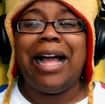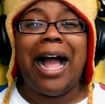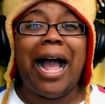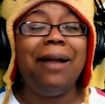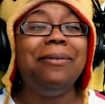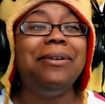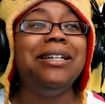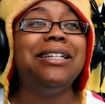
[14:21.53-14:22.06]

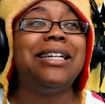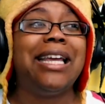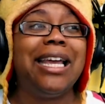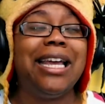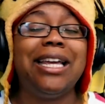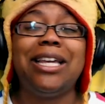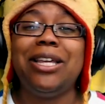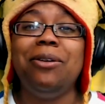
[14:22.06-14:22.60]
I would
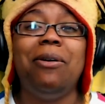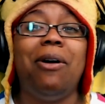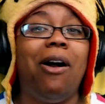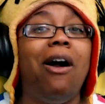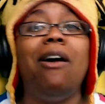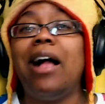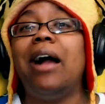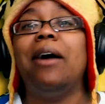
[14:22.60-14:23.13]
kick you
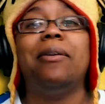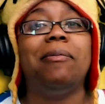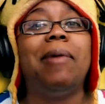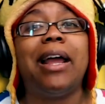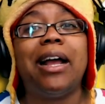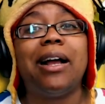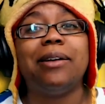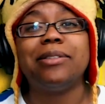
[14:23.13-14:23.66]
all out of
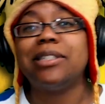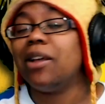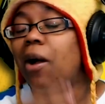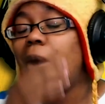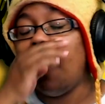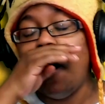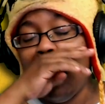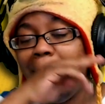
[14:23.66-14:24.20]
my house.
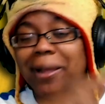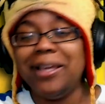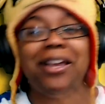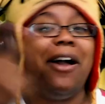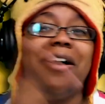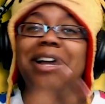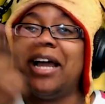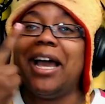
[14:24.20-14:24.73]
Oh,
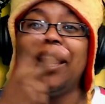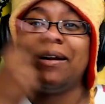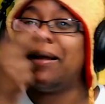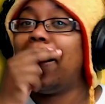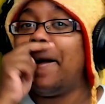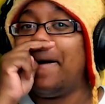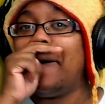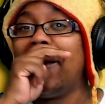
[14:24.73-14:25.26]
y'all gotta
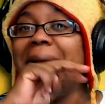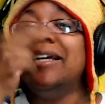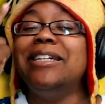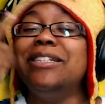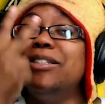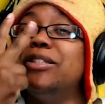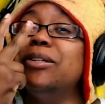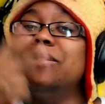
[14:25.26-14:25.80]
go.
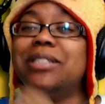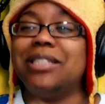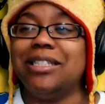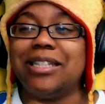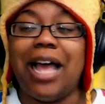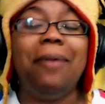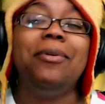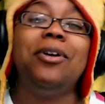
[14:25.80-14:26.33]

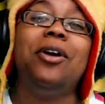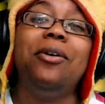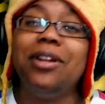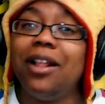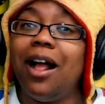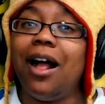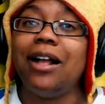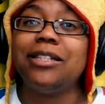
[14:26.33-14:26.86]
Deuces. I'm gonna go to
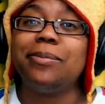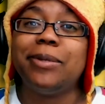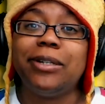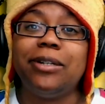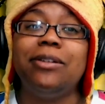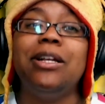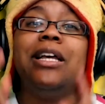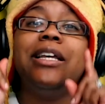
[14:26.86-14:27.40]
the
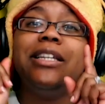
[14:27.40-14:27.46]
hospital.